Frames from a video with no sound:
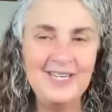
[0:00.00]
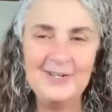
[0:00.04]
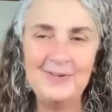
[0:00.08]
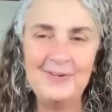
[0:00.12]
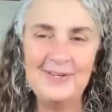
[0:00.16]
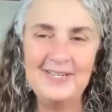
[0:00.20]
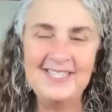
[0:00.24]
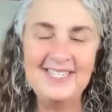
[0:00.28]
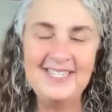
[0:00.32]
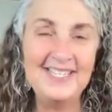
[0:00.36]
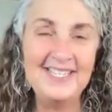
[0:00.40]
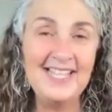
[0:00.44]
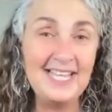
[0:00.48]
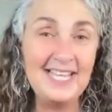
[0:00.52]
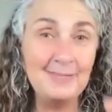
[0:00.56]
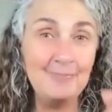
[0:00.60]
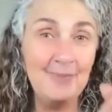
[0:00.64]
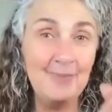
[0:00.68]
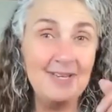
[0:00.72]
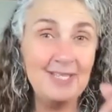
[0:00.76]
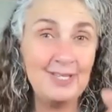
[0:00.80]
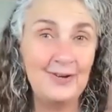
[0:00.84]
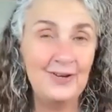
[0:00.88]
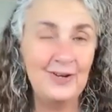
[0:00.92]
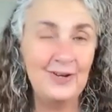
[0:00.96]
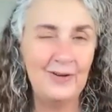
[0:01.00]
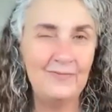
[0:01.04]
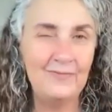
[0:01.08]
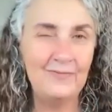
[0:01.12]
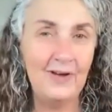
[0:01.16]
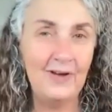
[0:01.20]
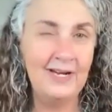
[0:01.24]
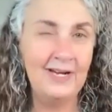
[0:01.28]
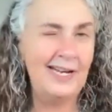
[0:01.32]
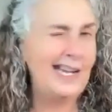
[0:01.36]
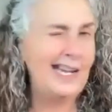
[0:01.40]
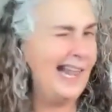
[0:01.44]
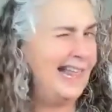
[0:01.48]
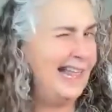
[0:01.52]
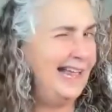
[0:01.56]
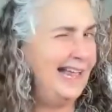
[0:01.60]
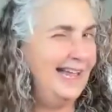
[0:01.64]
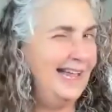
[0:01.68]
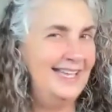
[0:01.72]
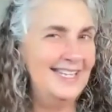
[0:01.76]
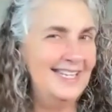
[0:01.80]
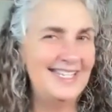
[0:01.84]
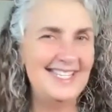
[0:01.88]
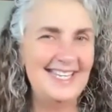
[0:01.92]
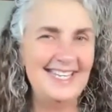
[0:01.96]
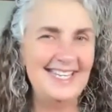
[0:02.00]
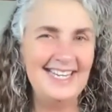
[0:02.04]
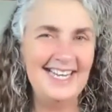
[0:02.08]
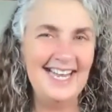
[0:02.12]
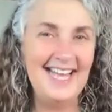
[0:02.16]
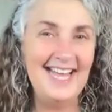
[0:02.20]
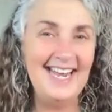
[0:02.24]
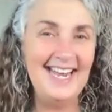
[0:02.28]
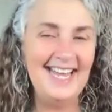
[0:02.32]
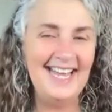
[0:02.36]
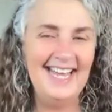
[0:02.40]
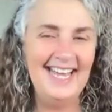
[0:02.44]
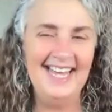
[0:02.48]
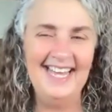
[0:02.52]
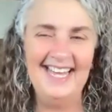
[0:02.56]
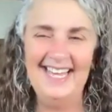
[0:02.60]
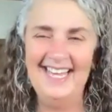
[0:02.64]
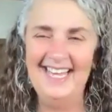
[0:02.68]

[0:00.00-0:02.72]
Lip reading: you're doing. See, that's my sign off line. See you later.